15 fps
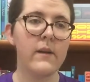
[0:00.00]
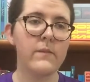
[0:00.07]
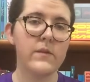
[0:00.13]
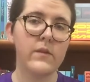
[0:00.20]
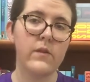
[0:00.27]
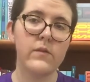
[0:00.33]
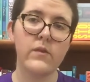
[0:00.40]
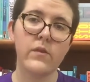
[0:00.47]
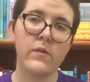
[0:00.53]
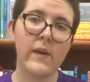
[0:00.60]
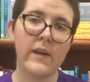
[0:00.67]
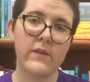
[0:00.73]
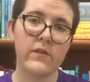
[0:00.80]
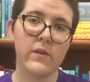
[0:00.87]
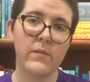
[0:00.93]
So 2
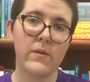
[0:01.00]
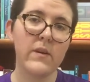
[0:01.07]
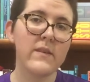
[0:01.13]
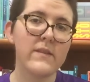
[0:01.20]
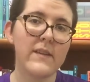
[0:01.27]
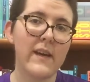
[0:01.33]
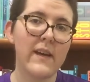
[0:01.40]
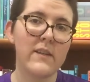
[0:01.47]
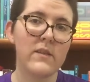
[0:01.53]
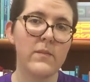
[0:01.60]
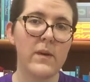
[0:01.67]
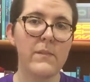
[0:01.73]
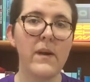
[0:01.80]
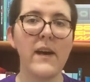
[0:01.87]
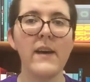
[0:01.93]
extra books to add to
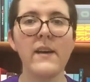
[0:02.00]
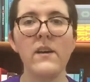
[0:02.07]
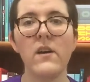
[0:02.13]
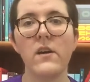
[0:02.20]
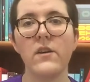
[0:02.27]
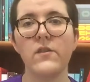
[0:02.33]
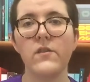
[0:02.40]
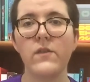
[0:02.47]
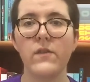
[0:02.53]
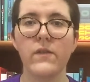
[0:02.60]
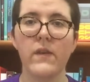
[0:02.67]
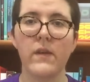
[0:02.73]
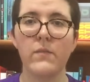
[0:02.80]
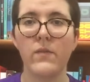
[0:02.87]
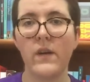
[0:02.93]
my pile are Truth
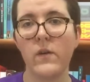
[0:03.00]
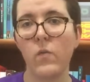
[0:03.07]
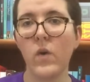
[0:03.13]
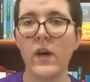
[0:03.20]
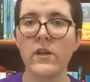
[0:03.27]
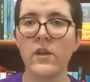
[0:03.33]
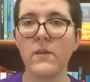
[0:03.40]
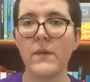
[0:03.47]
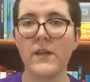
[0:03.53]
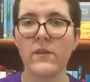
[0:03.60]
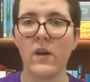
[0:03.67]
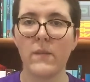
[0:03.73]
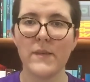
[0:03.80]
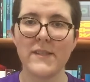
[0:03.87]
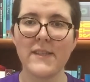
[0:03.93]
and Bright Water by
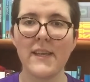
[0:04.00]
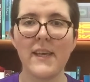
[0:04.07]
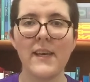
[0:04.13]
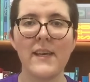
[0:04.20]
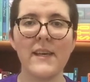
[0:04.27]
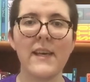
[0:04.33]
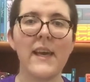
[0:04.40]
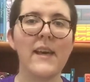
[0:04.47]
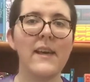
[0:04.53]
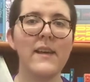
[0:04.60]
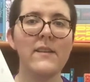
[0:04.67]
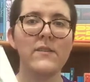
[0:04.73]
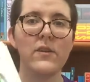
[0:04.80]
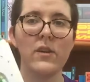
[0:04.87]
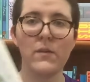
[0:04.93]
Thomas King
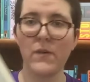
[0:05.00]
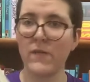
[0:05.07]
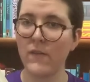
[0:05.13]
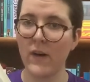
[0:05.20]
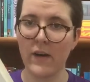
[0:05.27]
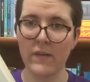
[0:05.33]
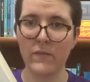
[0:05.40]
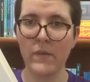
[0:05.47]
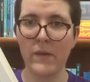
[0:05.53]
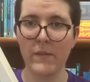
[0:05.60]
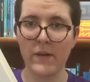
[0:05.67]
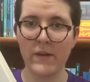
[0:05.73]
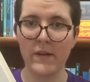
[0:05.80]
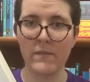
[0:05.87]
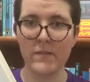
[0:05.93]
and Irma Voff by
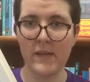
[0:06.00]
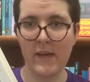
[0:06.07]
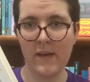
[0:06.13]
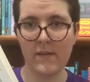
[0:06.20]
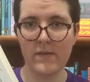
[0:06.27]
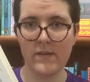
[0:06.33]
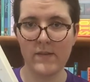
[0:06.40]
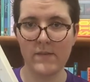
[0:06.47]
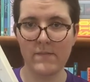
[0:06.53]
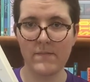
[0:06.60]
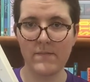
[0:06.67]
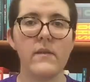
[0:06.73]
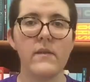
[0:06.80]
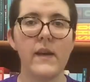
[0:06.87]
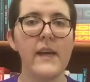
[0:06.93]
Miriam Taves.
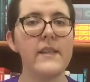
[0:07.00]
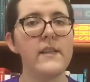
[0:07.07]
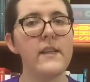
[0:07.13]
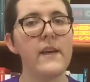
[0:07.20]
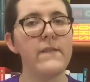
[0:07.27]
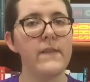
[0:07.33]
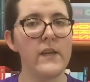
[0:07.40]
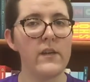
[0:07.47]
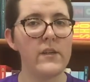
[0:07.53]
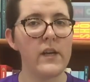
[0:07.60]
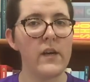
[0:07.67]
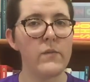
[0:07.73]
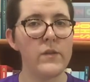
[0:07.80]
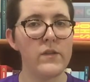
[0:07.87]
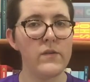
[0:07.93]
And then I figured
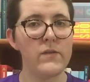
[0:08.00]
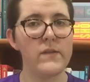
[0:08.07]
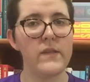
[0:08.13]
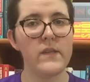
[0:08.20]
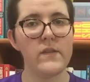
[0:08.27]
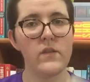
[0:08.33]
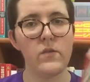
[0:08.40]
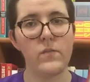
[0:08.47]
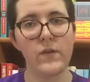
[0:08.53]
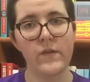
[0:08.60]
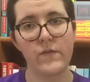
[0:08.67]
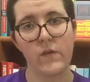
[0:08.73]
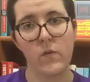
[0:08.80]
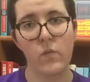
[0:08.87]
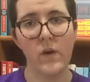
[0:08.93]
I would use these 2 books
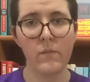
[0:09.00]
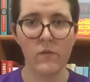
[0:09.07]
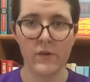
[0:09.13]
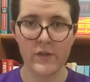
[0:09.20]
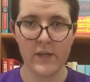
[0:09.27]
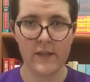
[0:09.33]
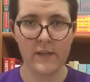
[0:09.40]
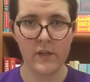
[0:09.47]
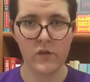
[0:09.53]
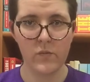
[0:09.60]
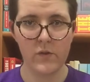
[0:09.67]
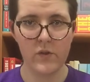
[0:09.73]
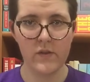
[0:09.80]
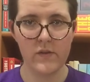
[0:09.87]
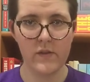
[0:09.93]
for one more challenge,
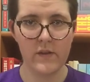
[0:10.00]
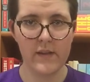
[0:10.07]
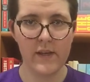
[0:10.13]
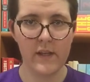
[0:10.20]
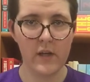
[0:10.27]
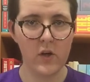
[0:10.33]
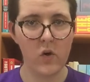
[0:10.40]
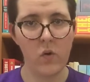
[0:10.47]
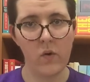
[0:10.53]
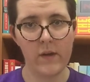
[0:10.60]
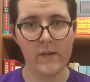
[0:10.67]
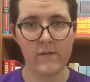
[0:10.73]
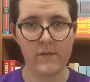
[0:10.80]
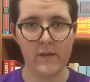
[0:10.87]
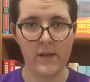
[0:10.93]
which is to let a
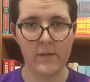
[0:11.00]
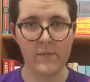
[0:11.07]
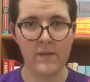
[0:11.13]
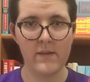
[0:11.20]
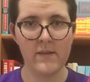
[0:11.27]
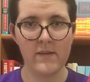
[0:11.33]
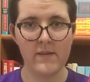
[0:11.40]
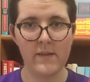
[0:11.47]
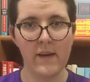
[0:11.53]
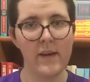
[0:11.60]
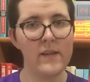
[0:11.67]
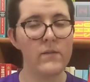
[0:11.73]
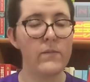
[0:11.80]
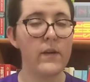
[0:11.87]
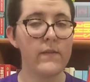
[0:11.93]
coin flip
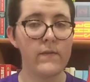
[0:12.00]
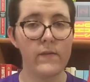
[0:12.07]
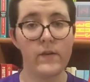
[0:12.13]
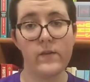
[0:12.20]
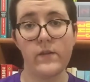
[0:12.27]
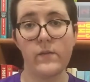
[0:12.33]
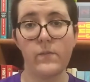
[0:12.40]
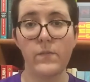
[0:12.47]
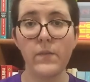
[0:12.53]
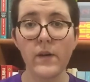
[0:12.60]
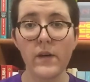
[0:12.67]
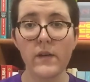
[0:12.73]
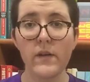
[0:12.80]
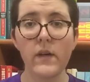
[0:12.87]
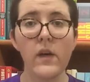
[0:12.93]
decide my first
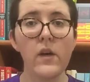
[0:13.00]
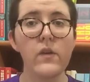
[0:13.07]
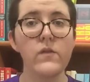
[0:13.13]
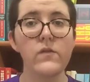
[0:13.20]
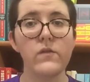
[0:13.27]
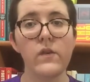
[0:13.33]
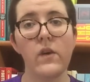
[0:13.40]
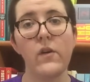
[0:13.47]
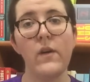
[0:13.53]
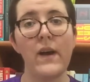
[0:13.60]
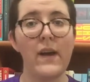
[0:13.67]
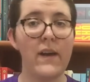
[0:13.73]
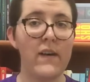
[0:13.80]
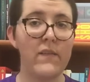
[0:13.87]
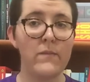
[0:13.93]
book. So I
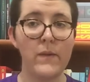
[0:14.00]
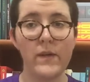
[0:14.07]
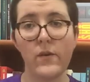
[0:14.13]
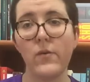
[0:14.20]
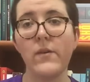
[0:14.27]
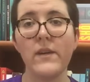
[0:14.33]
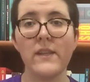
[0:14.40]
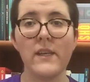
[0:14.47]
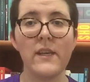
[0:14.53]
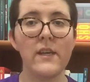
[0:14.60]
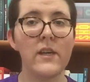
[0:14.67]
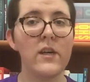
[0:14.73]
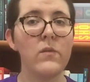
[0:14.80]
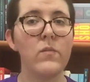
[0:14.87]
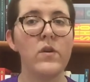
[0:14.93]
have my coin
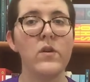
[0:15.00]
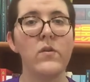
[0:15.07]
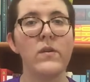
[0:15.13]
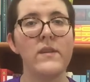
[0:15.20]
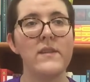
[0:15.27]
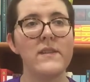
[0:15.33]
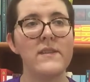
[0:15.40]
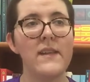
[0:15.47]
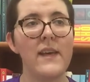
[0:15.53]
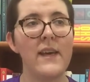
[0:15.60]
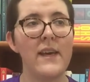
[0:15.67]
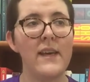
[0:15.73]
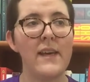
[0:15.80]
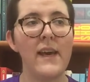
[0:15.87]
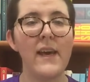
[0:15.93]
here. We're going to
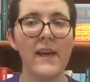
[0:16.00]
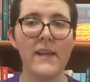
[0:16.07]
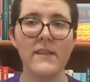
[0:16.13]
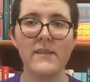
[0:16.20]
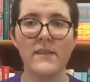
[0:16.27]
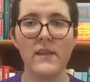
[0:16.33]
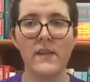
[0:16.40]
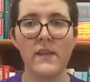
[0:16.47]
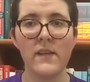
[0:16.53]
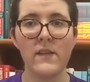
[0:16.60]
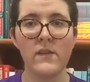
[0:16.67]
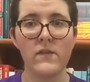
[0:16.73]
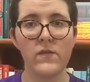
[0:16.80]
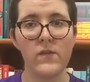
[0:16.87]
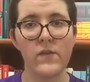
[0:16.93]
say heads
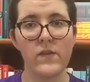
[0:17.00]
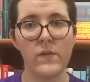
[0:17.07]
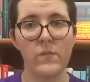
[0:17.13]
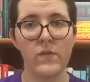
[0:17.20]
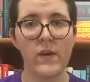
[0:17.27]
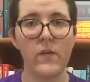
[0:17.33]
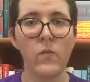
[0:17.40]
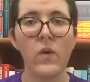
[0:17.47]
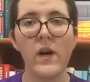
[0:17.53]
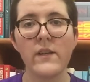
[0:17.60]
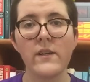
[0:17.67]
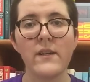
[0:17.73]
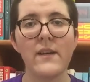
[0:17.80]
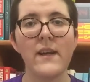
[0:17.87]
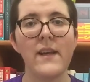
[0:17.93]
is Truth in Bright
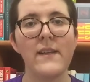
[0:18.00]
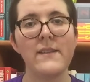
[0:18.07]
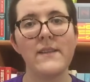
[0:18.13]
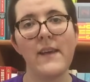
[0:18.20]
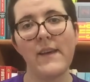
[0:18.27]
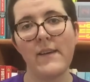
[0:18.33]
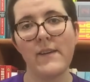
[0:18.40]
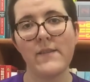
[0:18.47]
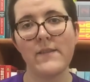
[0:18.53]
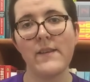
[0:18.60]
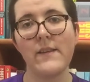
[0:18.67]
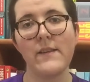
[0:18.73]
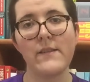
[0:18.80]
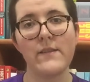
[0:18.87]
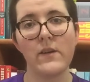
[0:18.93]
Water and tails
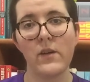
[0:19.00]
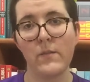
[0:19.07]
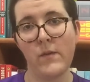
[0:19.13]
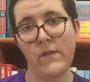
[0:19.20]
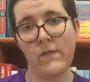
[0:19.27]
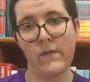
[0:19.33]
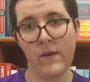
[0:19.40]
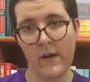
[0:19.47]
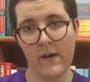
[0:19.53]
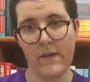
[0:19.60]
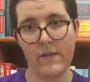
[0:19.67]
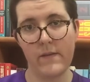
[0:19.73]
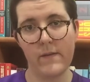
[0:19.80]
is Irma Voth.